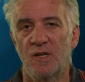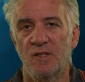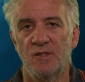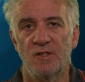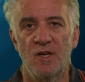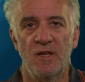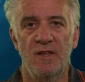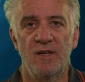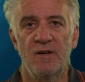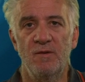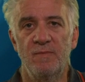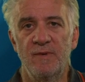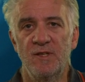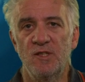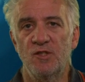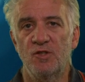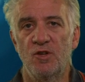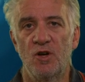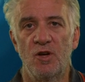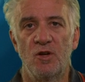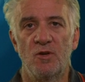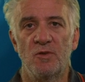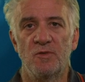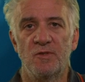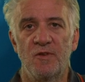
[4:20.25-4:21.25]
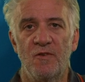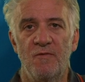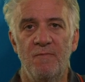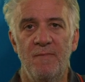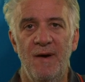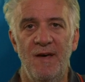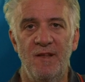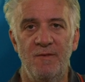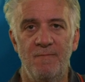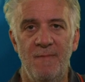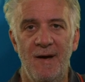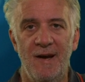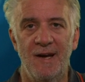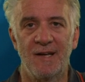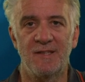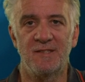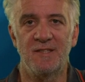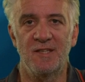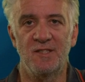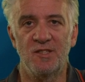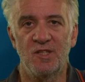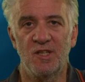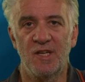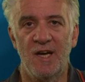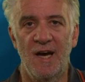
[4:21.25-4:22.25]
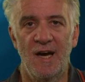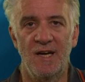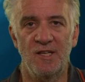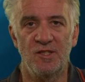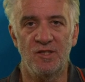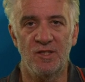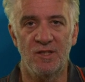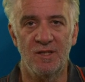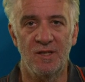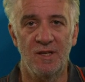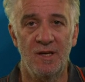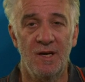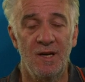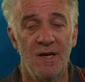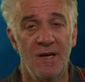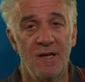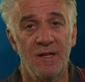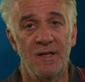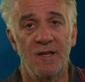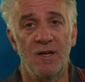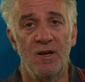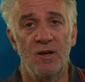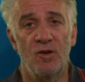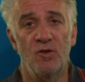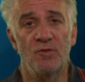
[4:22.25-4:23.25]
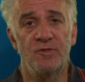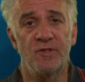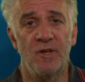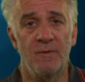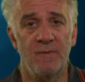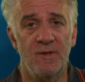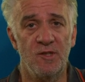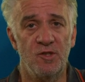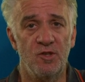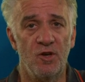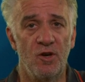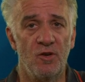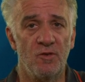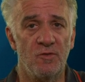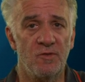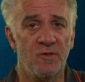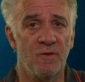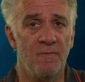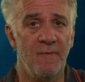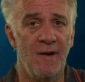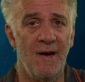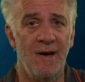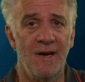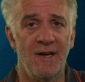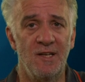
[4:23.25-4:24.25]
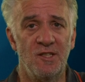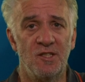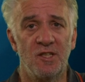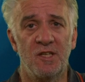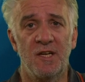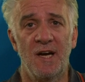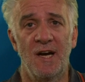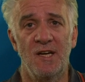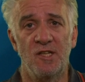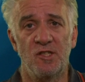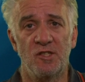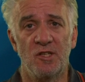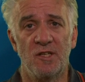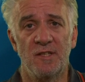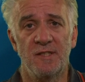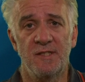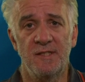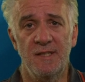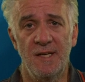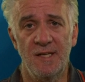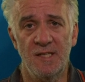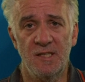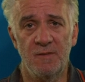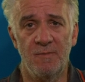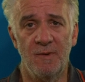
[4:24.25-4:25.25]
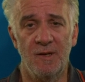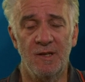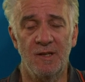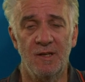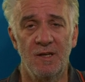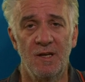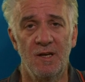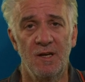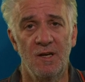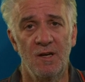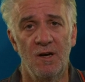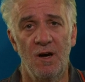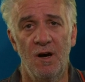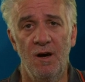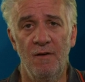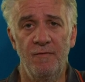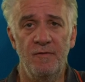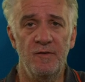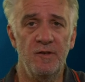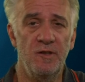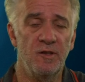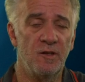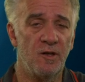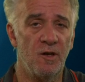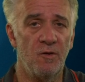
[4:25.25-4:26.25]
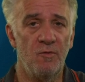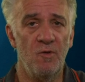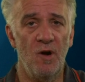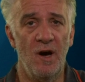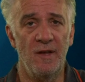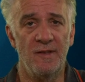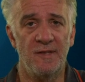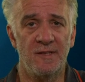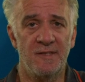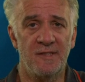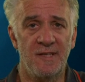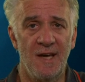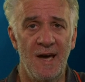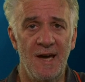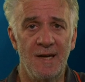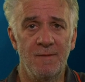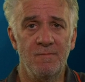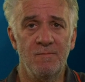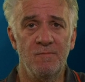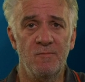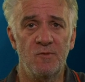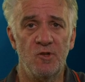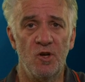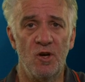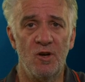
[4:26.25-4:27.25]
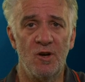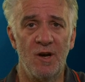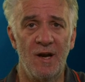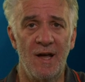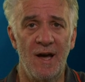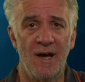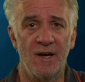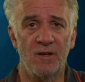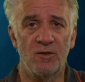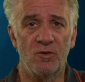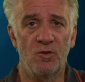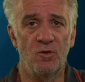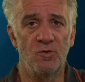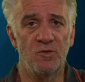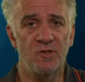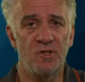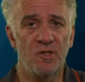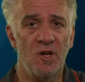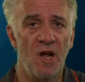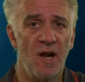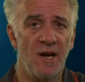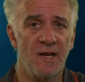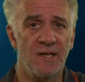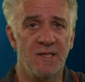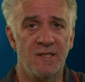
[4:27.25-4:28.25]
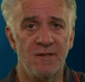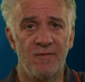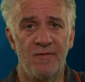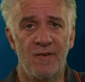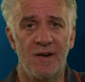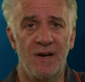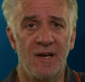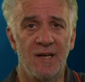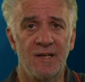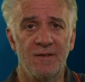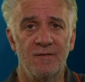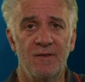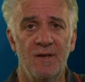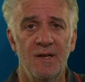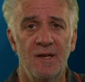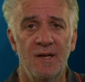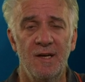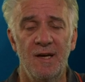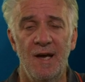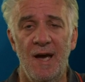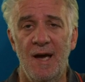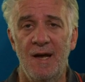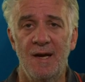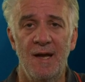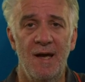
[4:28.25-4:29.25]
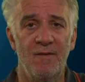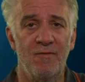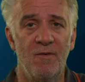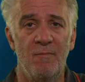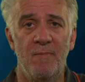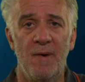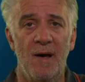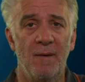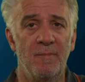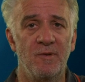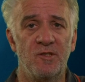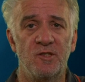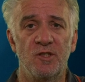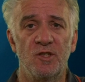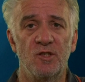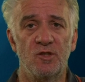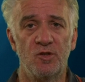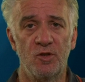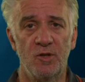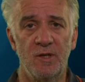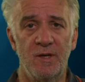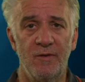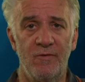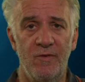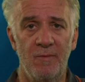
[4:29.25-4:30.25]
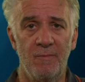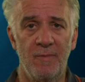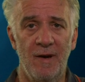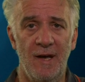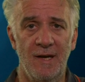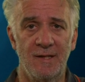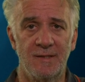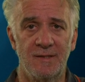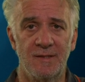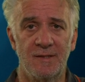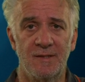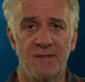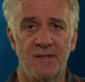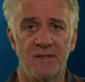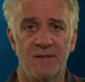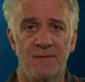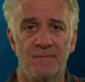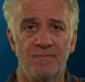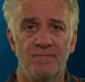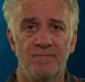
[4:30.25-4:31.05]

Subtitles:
So there'll be journals of mathematics education. There'll also be journals about educational assessment. Often you can write the same journal article slightly differently and have it published in 2 different places.